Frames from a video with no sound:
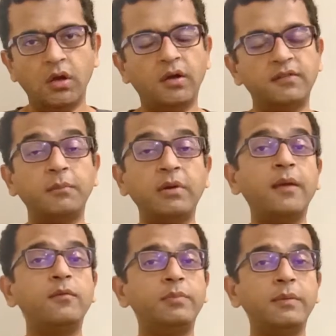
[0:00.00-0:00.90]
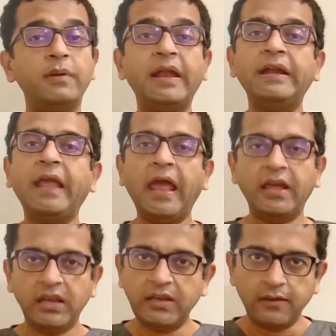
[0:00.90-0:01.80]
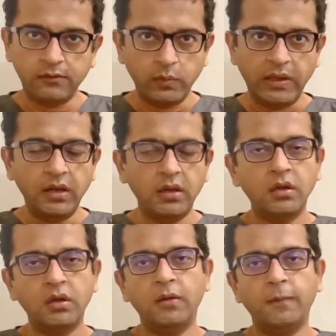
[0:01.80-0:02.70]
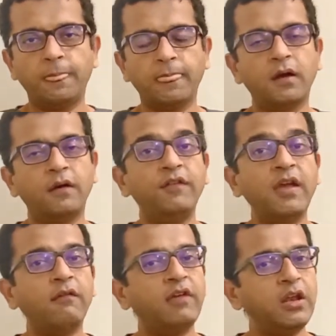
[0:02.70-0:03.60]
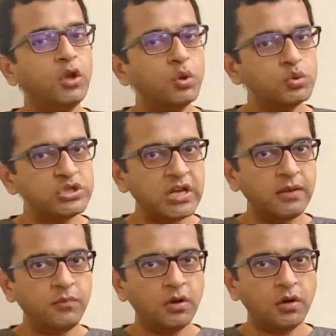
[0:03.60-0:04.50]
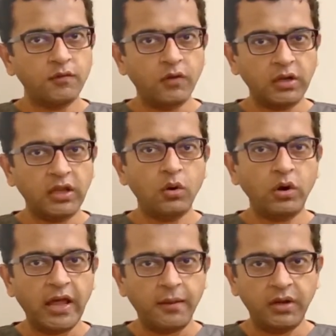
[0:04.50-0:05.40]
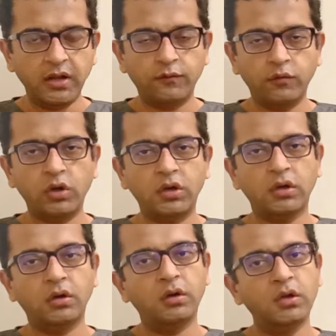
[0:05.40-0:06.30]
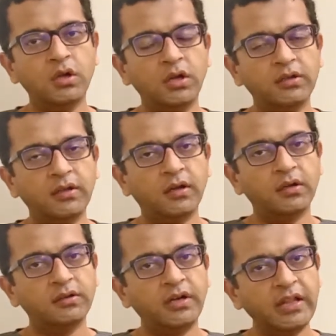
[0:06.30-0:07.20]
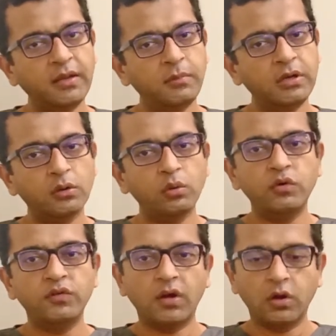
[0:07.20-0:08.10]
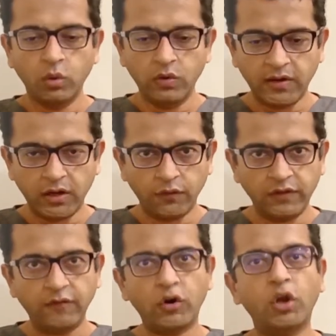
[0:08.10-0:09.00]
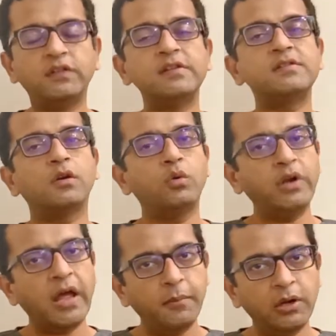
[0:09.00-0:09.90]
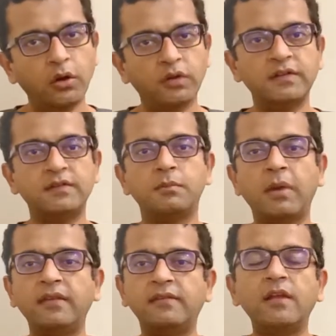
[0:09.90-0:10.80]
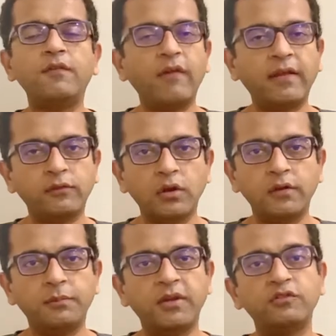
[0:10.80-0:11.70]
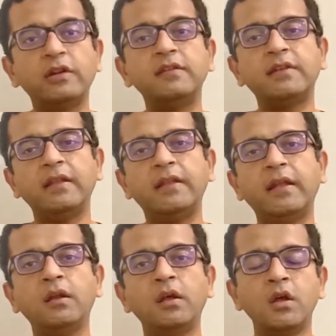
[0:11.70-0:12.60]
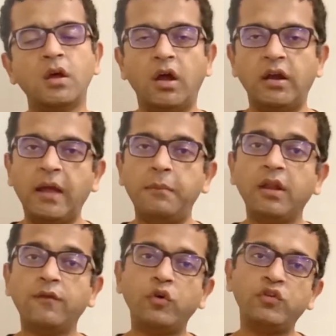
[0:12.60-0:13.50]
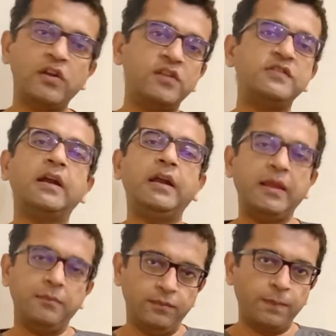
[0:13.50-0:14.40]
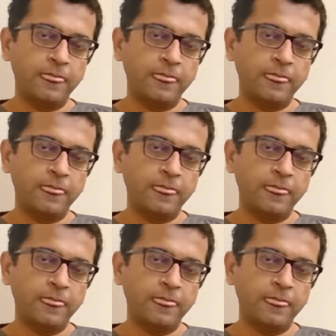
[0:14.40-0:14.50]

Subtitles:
Sometimes people get gangrene as well. We have a very huge team here working on diabetic foot. The team includes a good set of nephrologists, a good diabetologist, myself a vascular specialist, and then a diabetic foot surgical team.